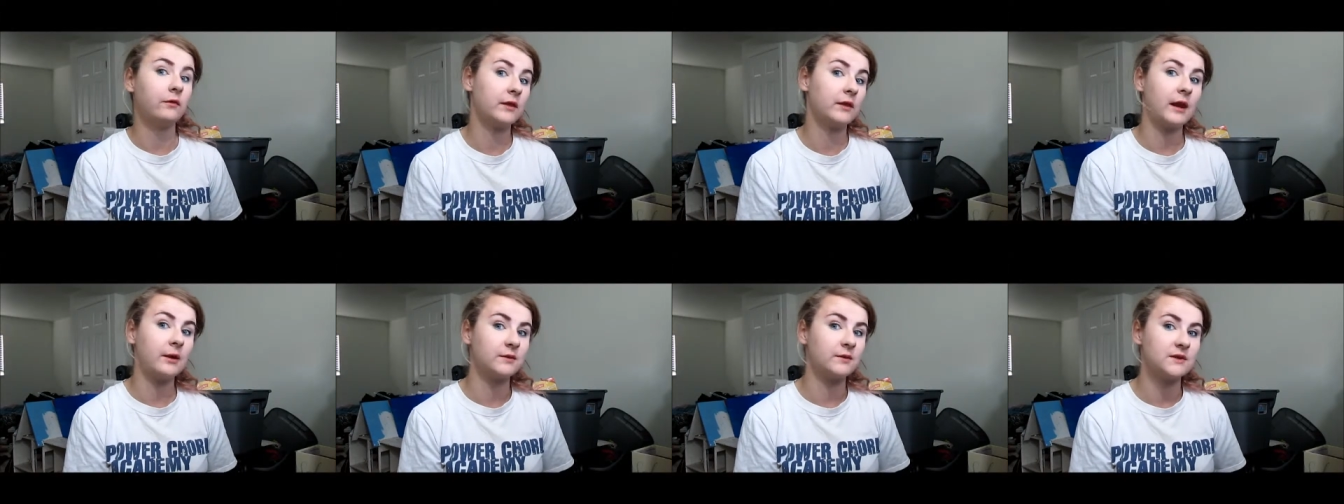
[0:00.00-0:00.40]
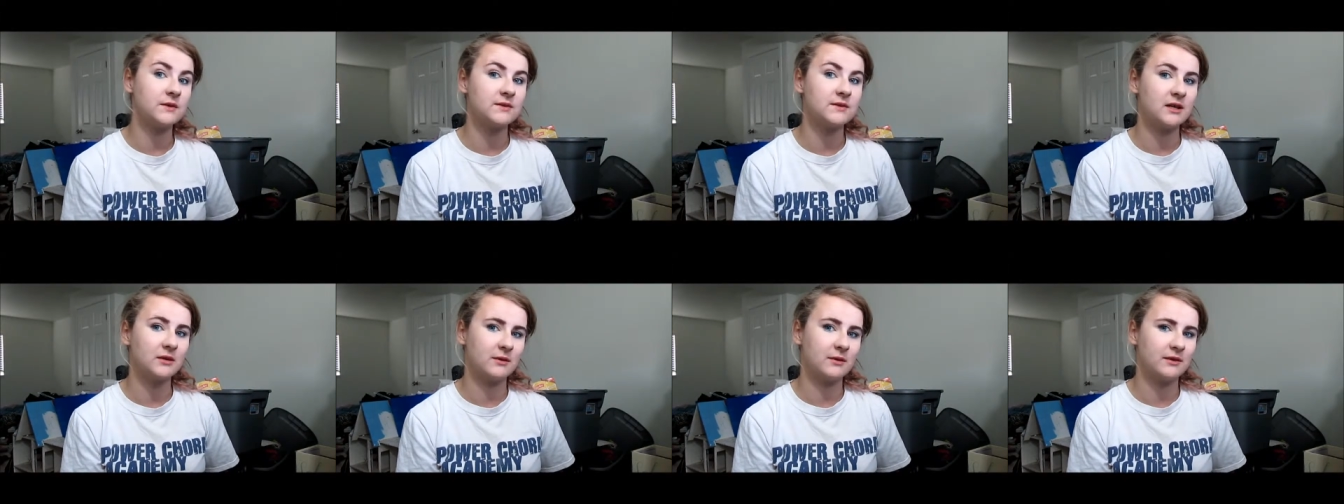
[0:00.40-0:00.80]
that I was
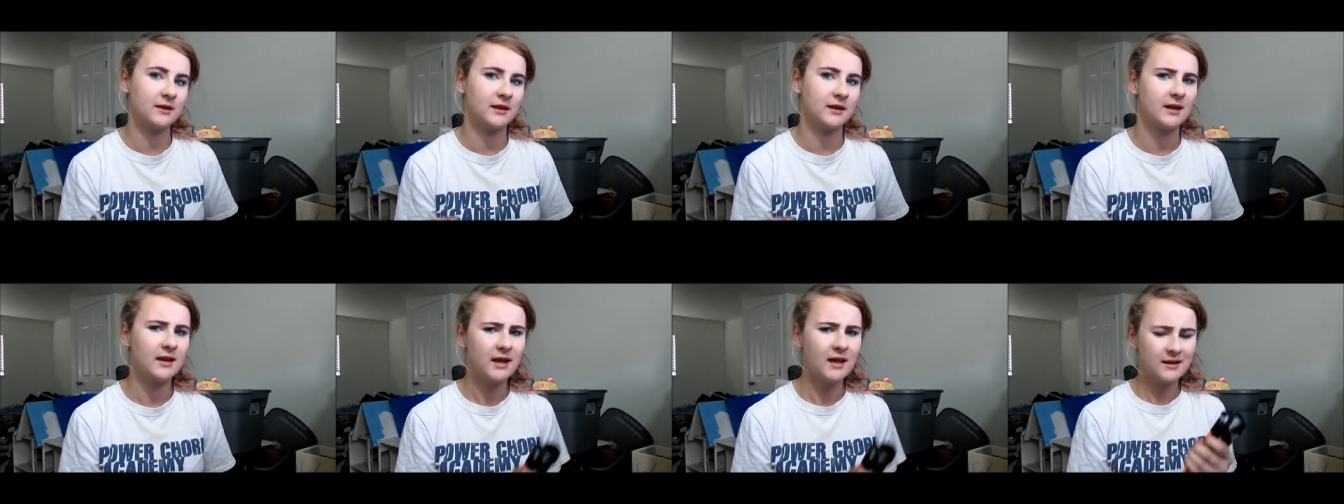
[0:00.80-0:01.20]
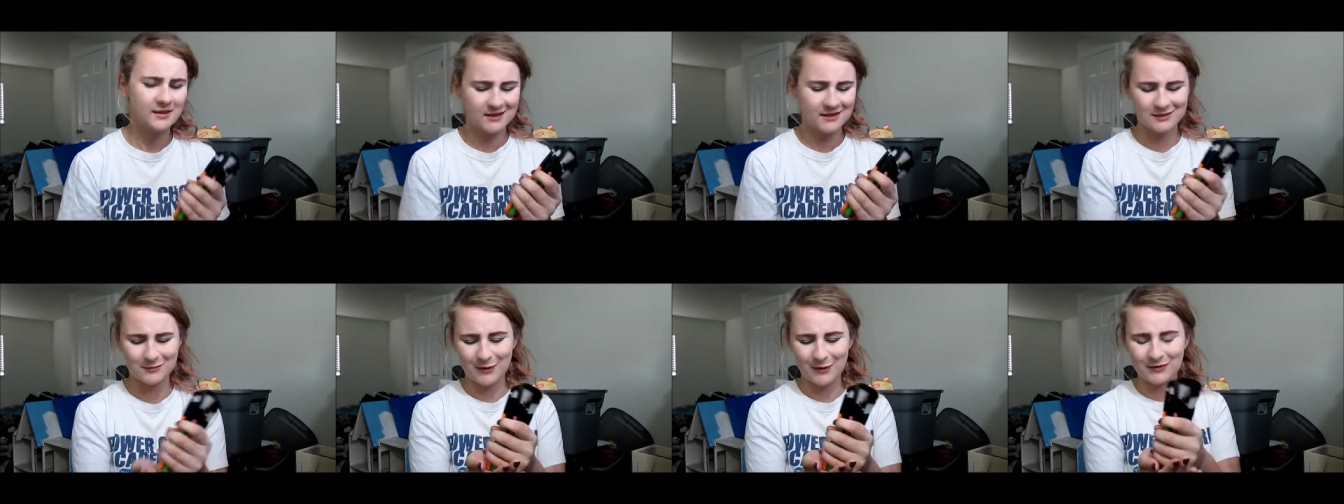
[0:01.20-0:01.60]
using with it
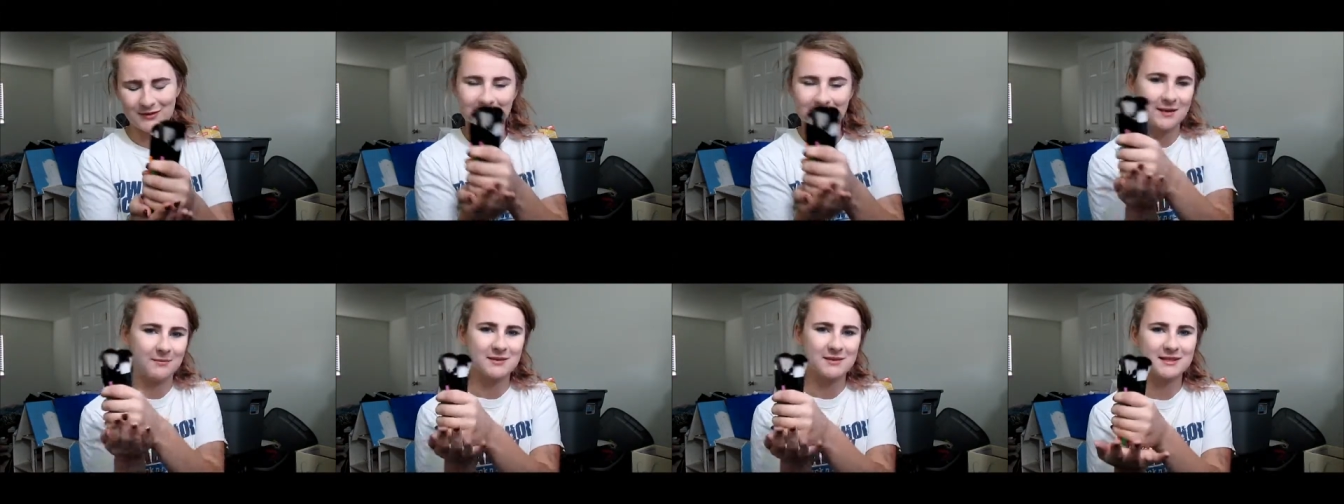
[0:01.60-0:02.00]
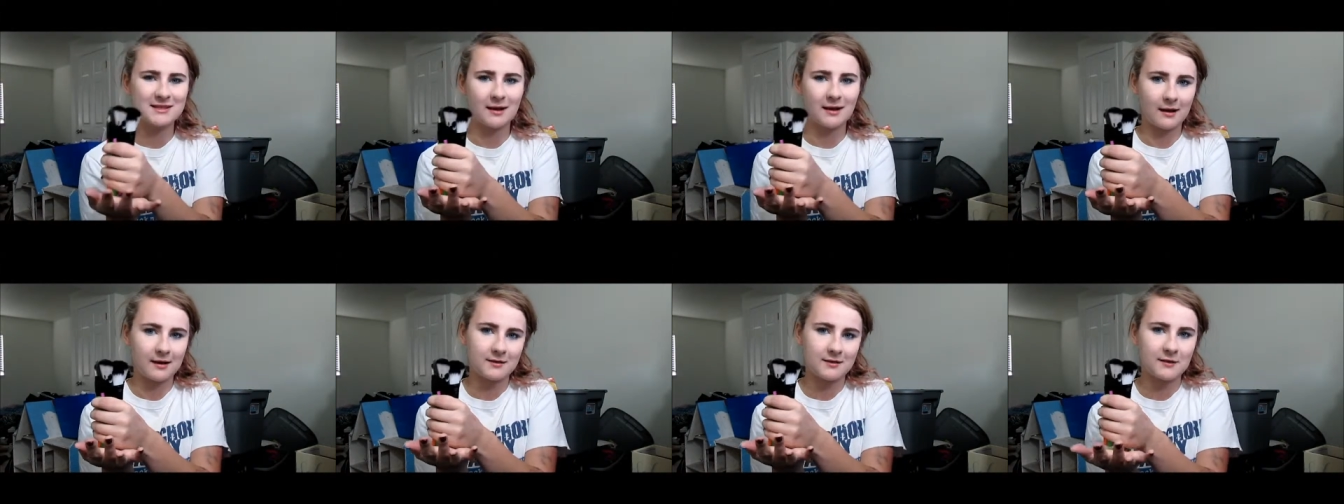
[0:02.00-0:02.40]
that's about the same
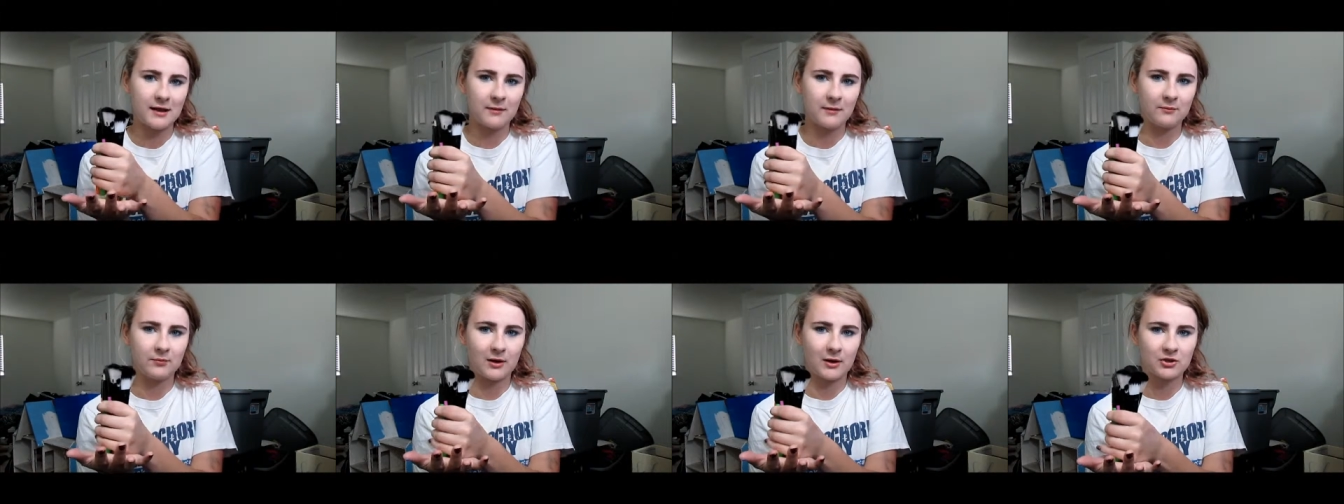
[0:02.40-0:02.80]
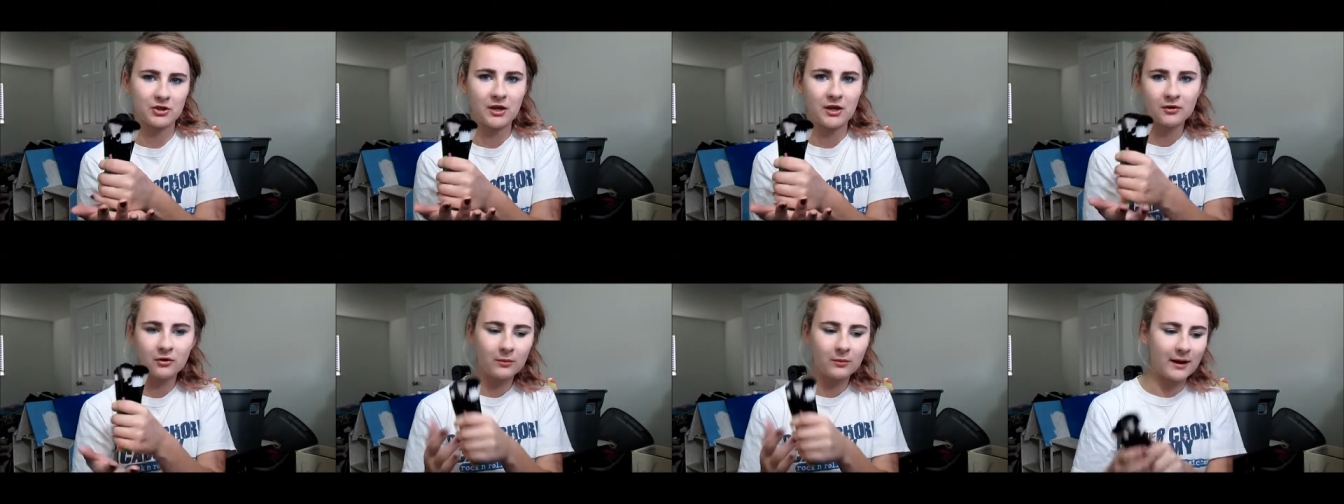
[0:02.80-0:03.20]
size brush
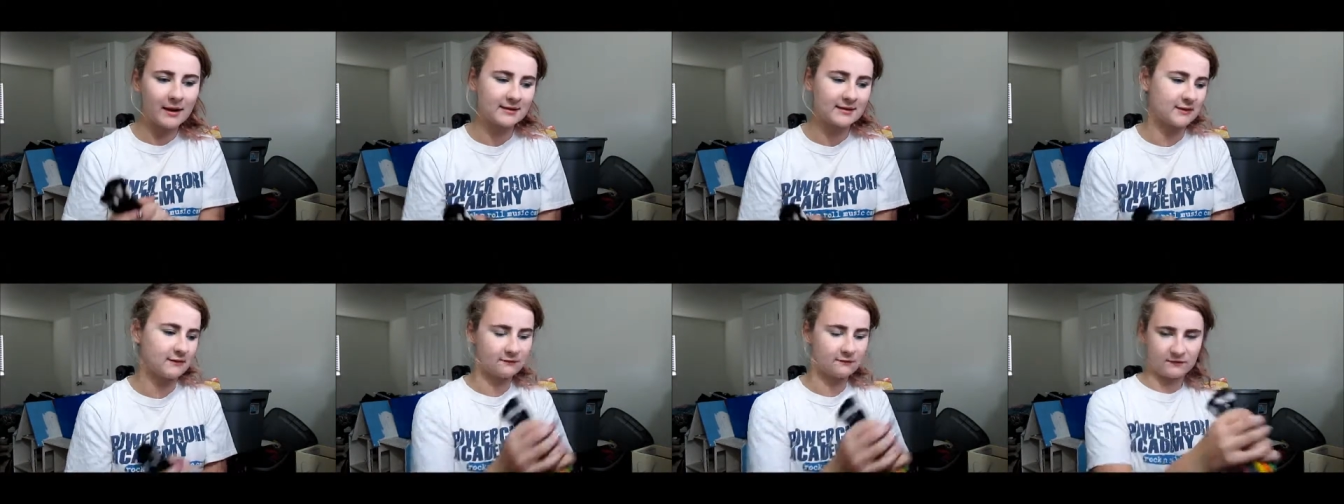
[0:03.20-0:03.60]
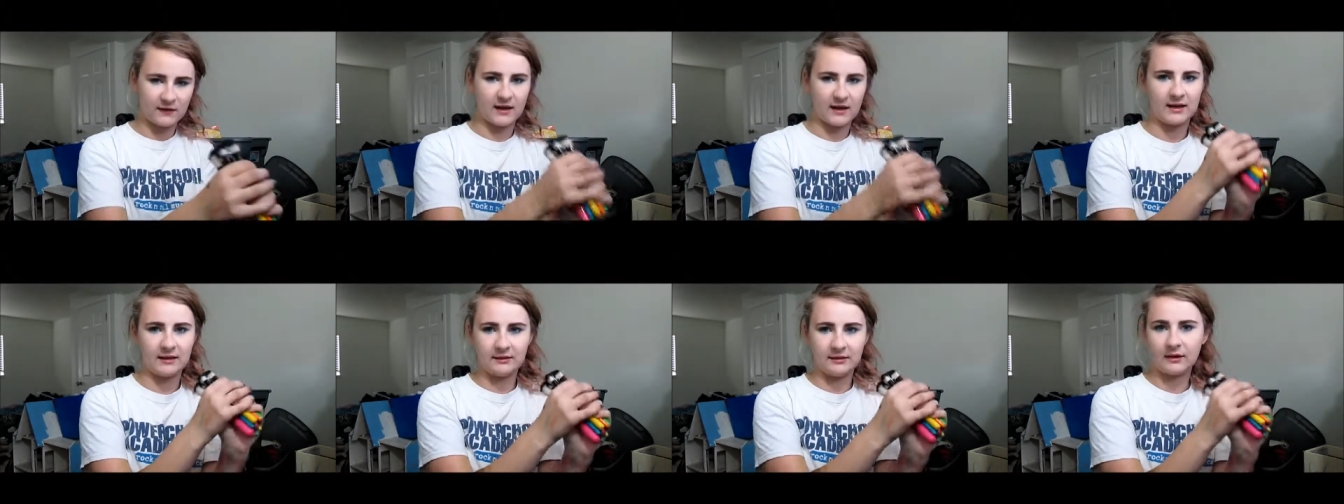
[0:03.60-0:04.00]
handle-wise that
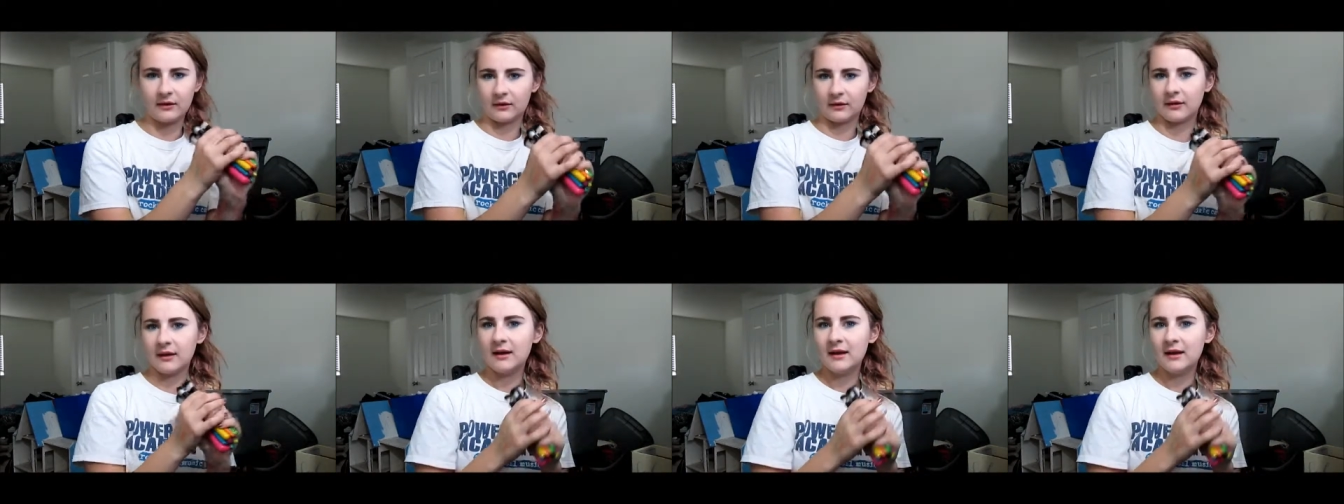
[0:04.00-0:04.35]
fit in there